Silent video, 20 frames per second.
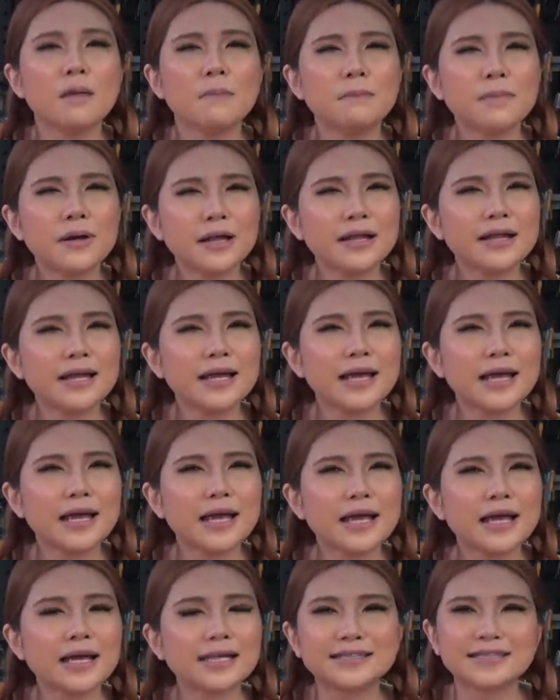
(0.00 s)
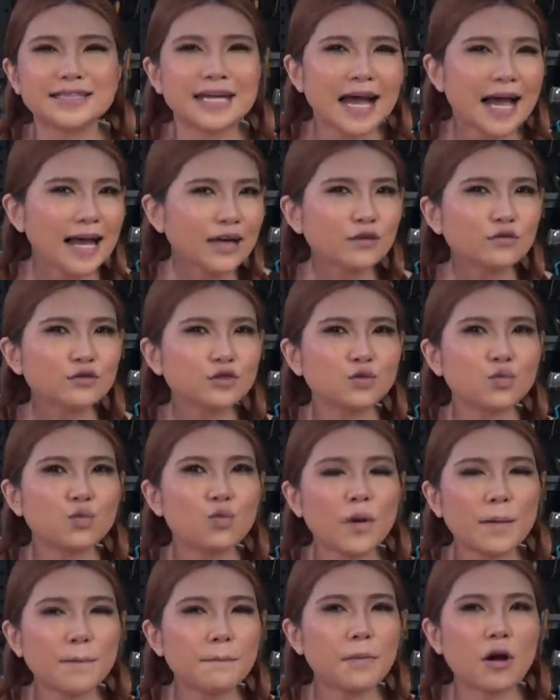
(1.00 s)
But it tackles
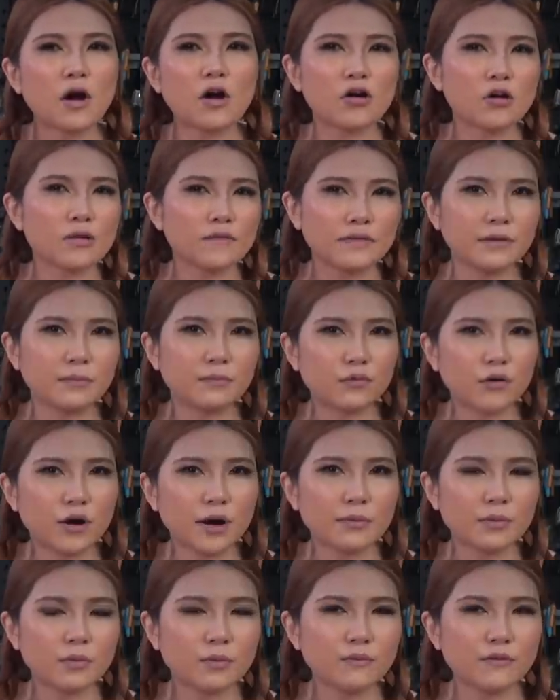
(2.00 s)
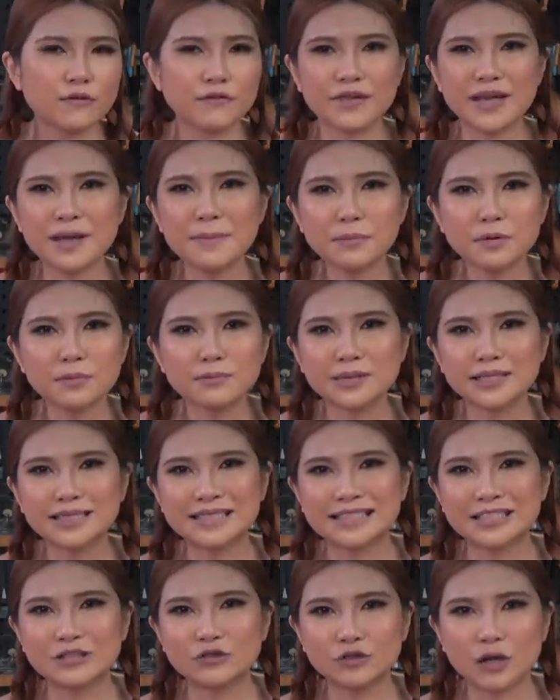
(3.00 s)
one part of the problem with
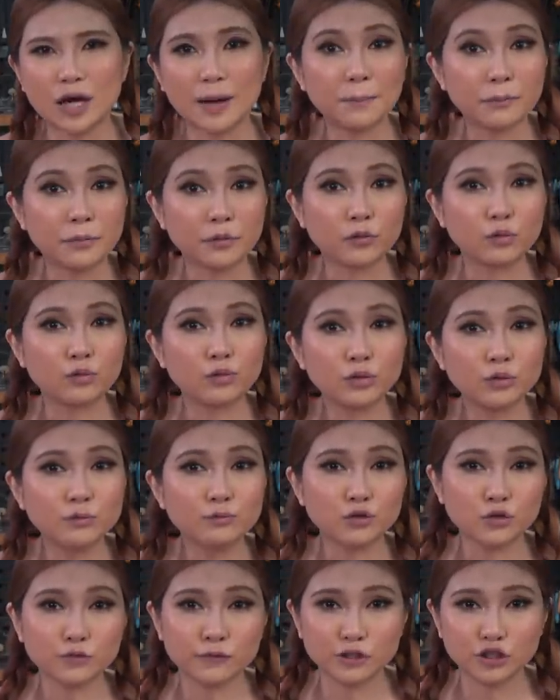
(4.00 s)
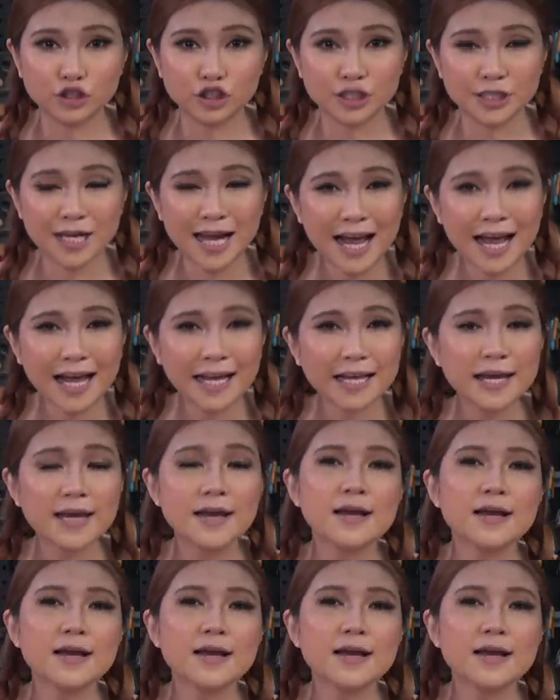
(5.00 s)
implementing upper room UVGI,